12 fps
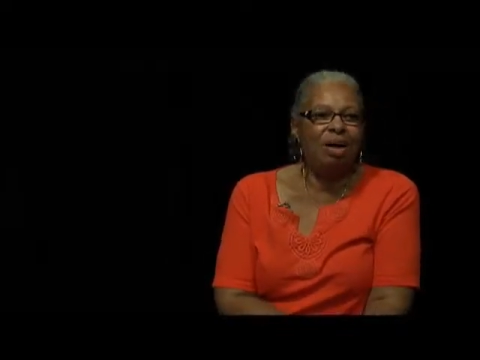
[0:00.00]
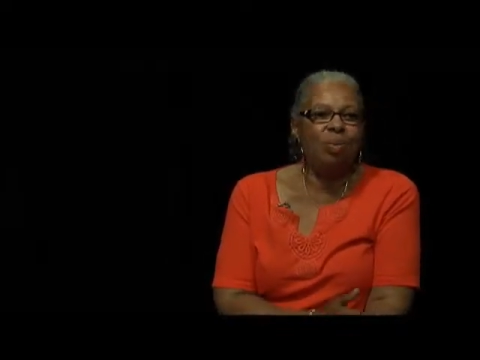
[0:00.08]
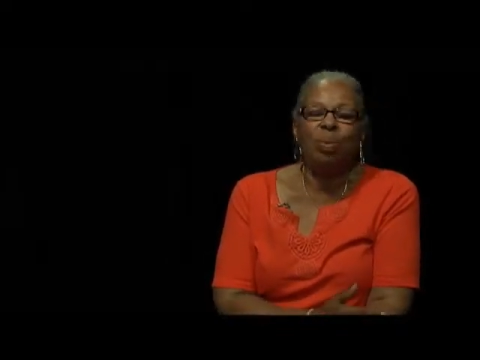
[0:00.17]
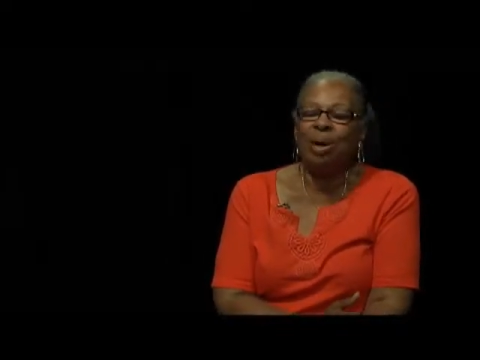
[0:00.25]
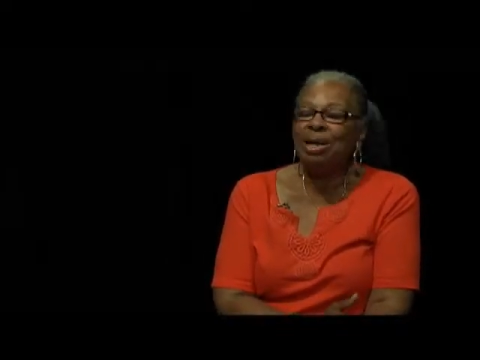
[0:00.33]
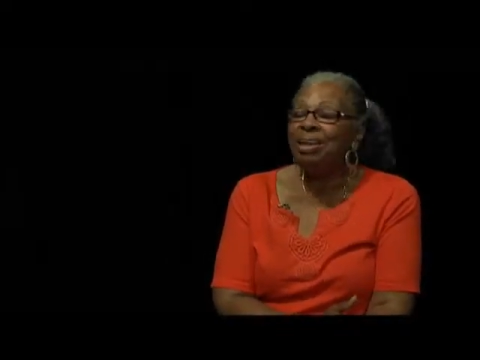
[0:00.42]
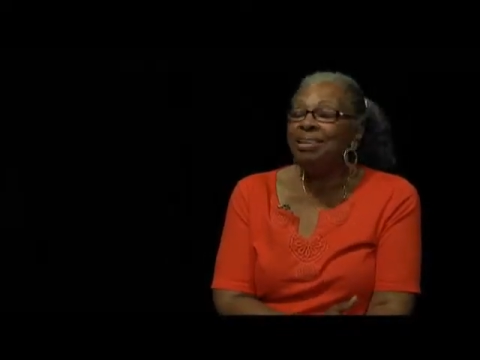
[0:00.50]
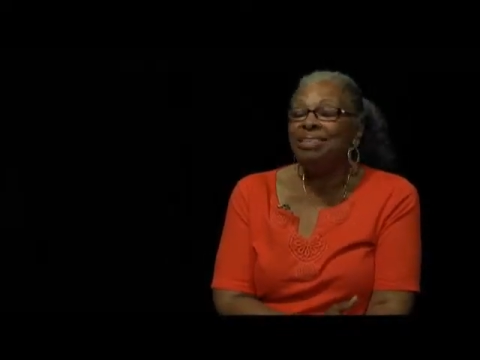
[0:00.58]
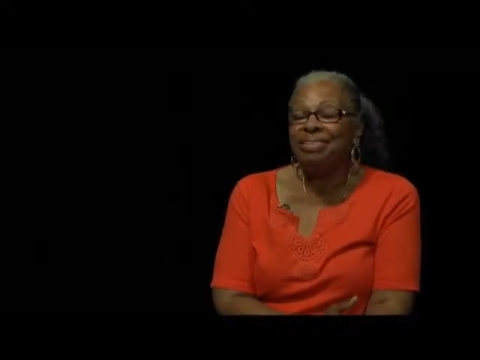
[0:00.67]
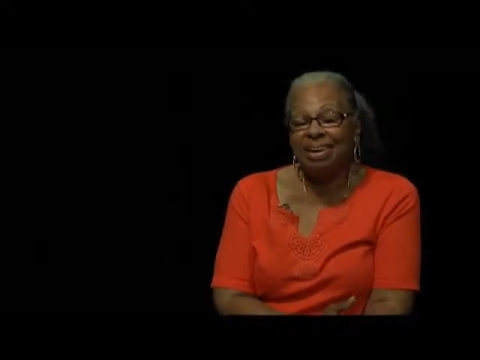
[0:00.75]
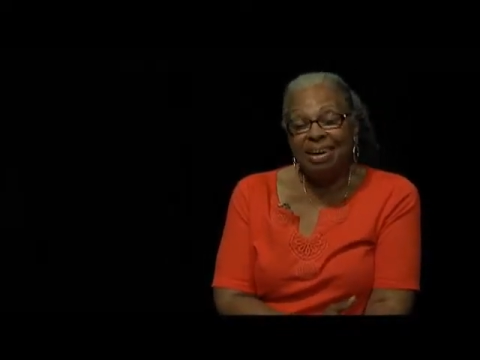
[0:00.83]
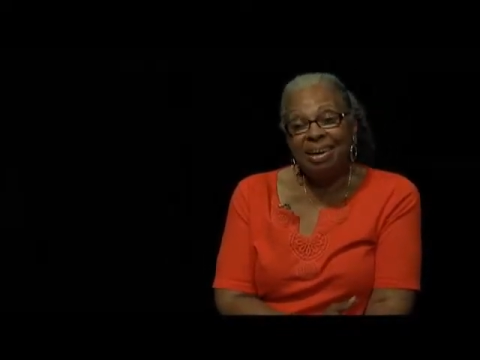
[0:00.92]
will,
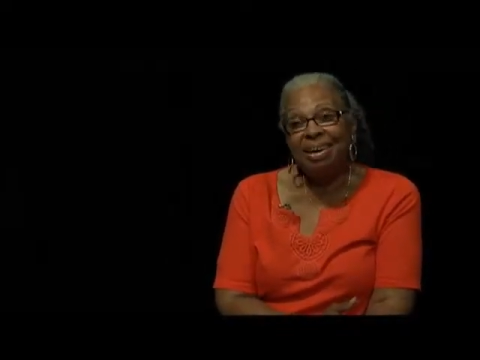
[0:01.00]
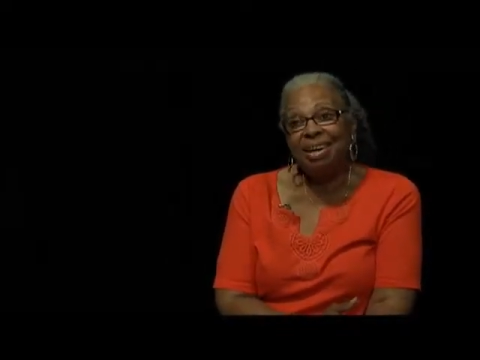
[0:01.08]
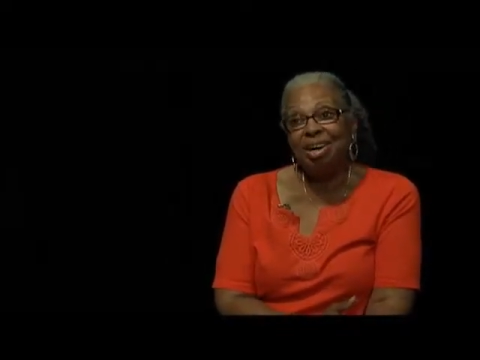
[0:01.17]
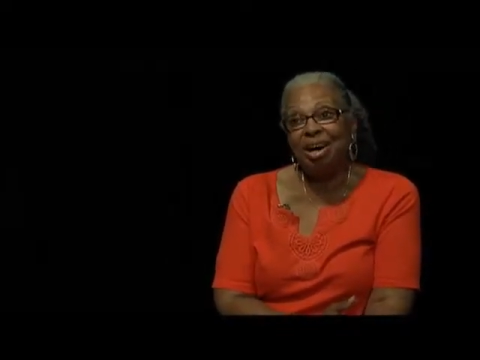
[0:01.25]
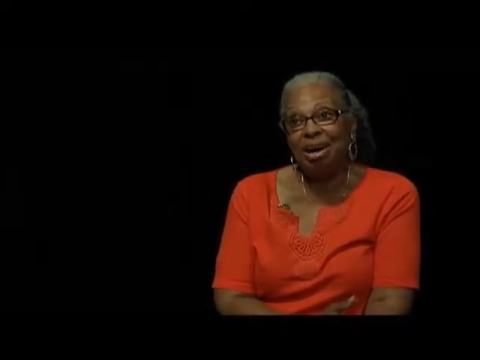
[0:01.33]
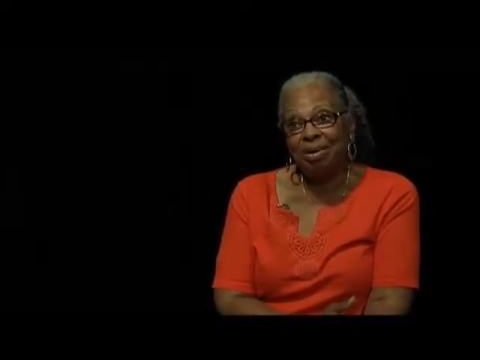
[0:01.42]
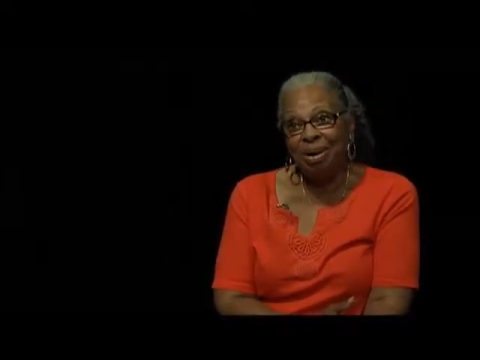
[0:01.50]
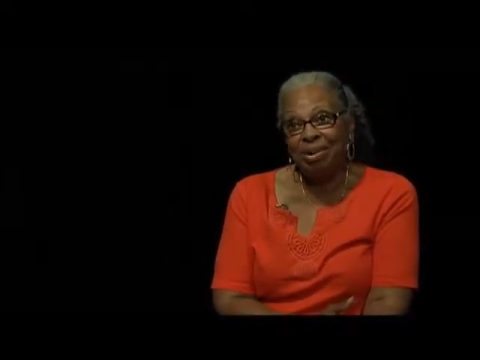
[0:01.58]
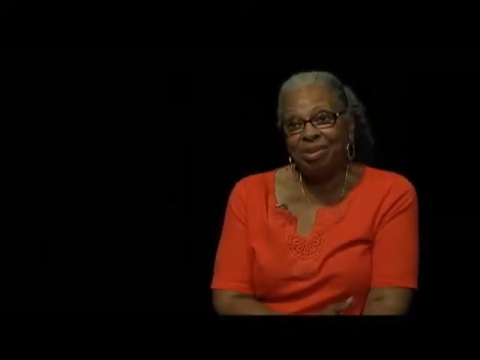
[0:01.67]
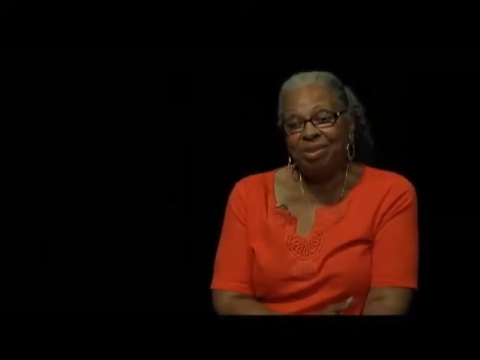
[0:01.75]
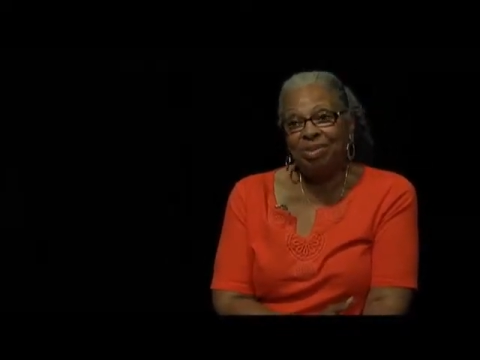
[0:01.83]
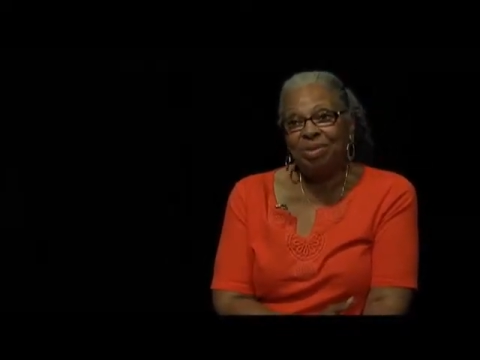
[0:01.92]
skill, and
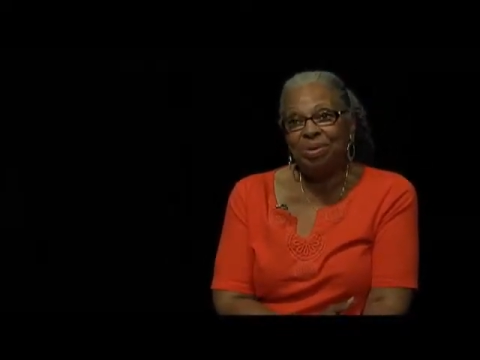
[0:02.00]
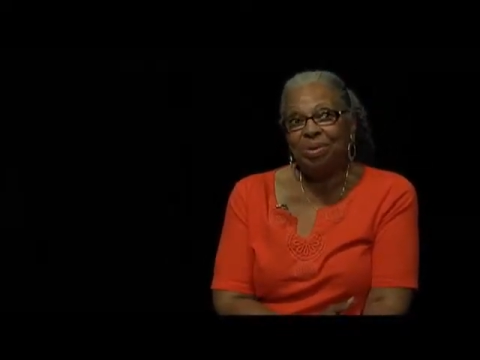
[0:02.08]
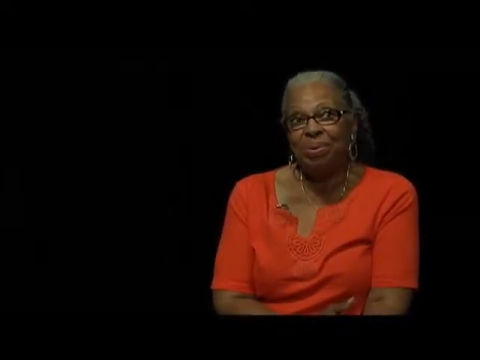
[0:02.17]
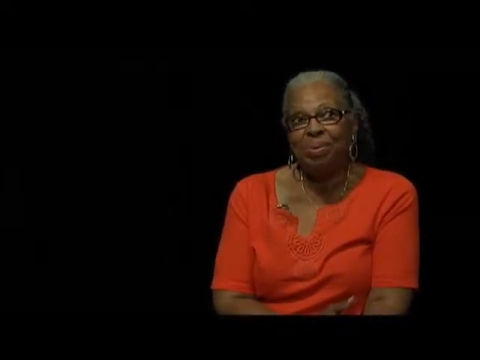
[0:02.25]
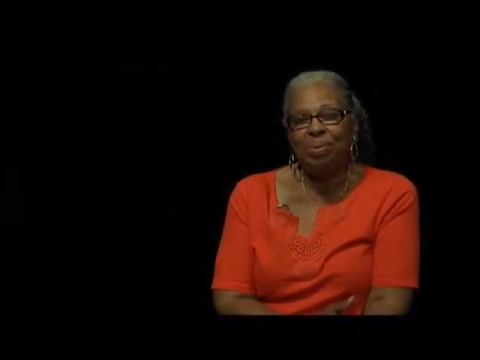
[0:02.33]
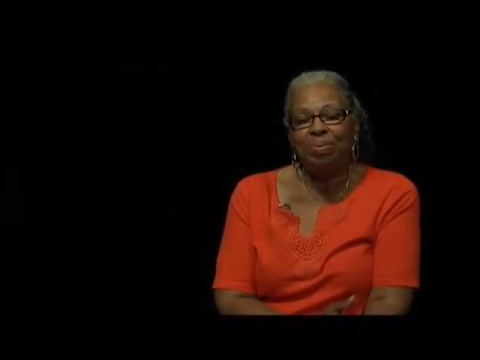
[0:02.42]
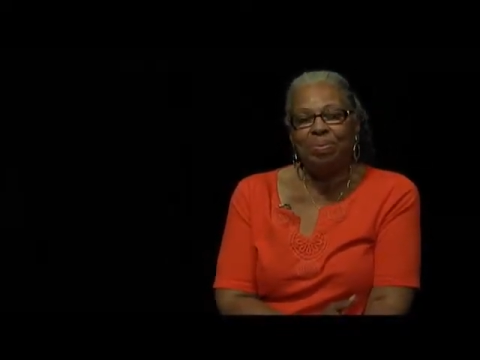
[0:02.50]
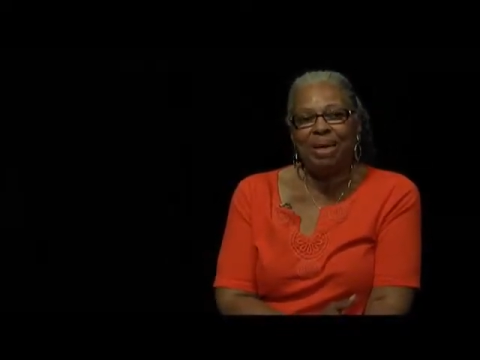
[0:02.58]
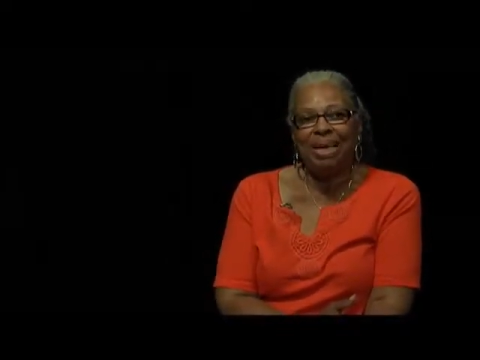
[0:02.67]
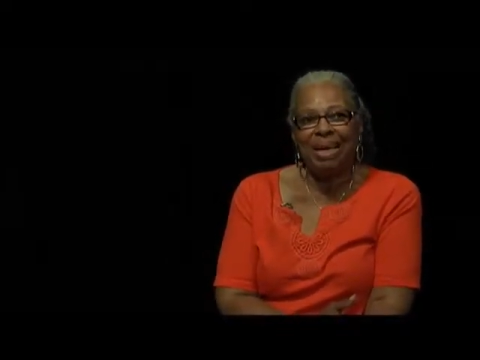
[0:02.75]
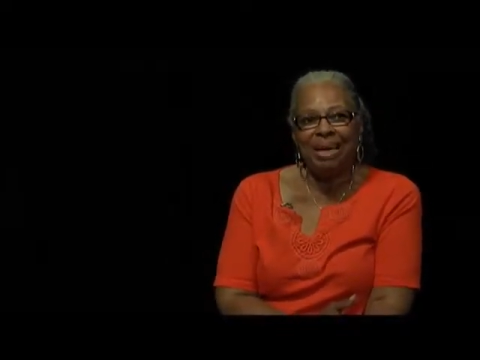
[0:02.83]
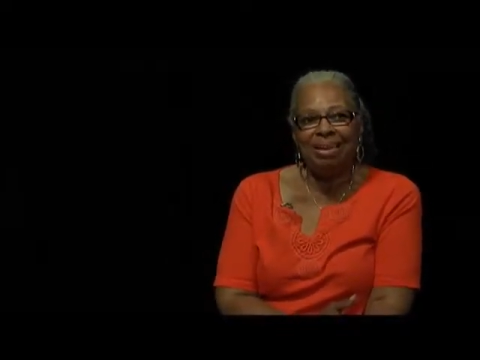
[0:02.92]
courage to
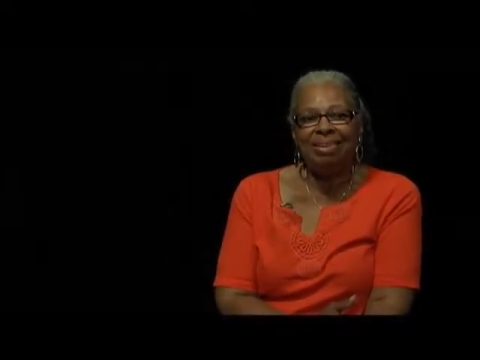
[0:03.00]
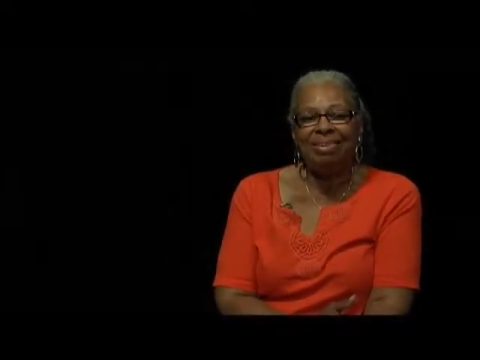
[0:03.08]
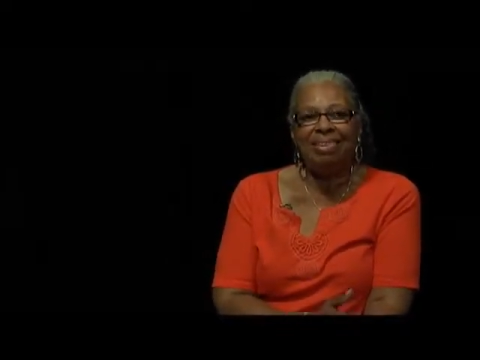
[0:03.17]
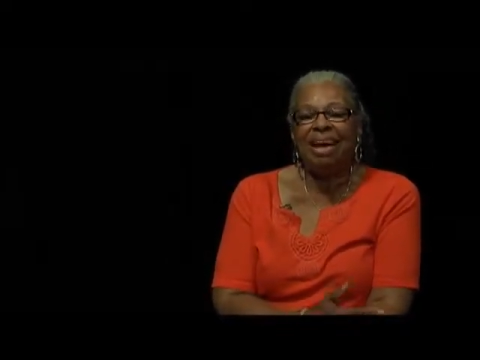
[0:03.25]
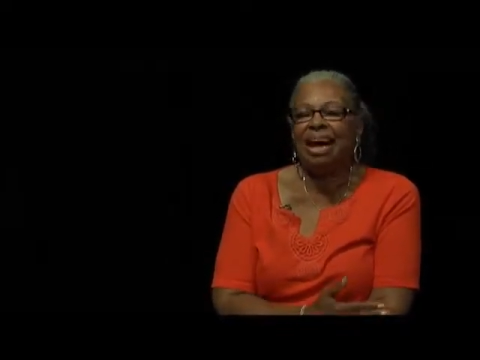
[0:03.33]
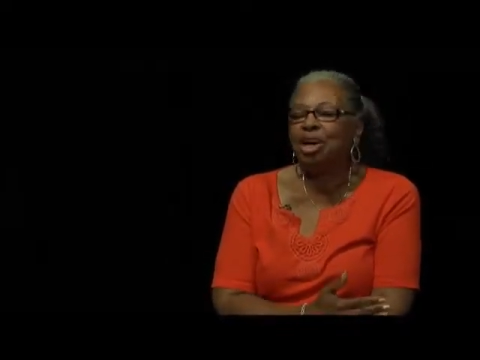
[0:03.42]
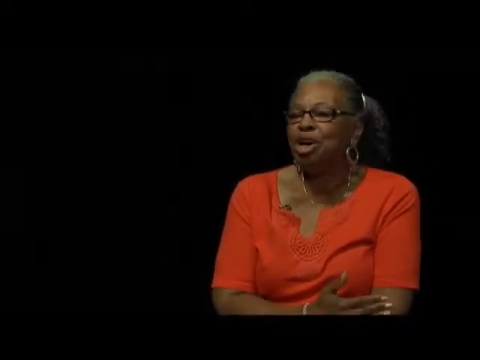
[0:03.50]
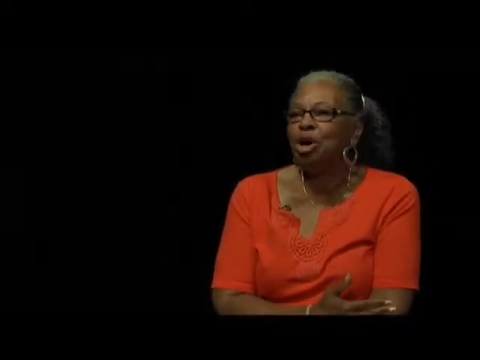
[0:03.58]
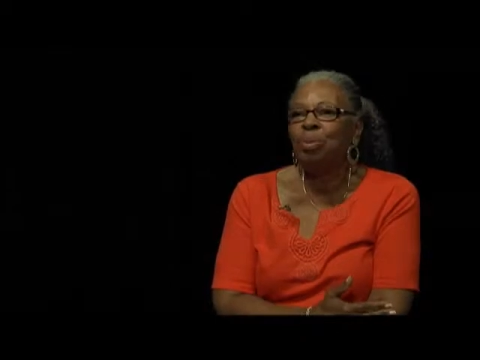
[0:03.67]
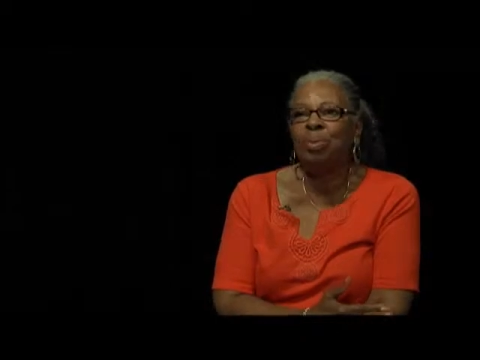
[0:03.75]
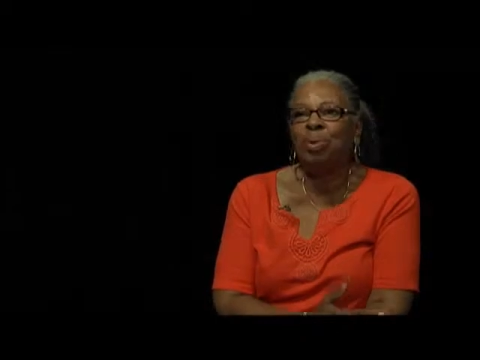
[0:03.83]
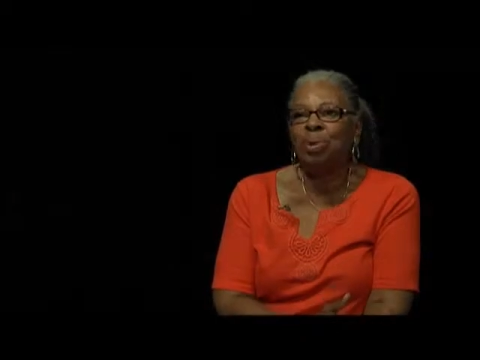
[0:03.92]
begin to say
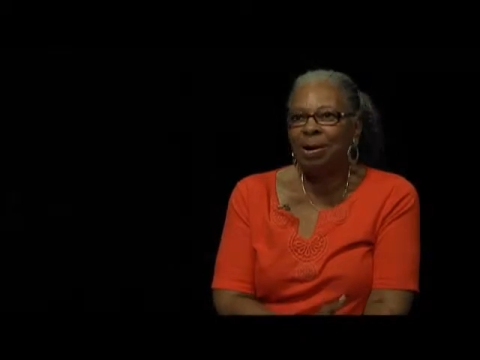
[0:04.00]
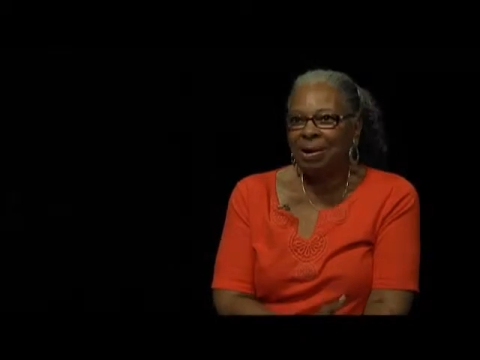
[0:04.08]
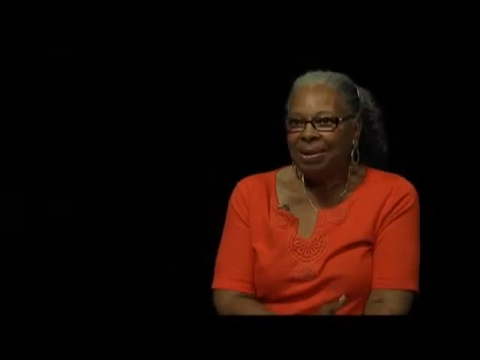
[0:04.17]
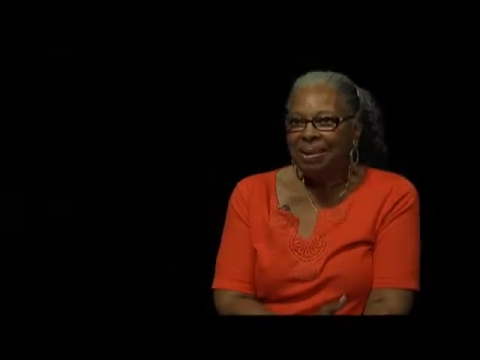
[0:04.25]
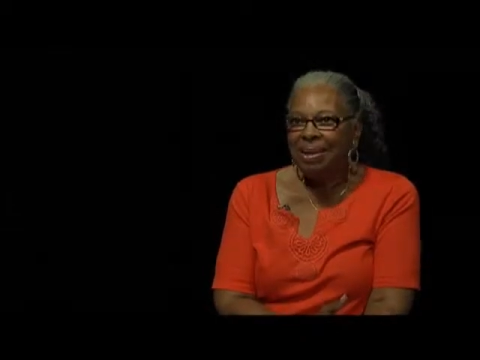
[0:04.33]
no more.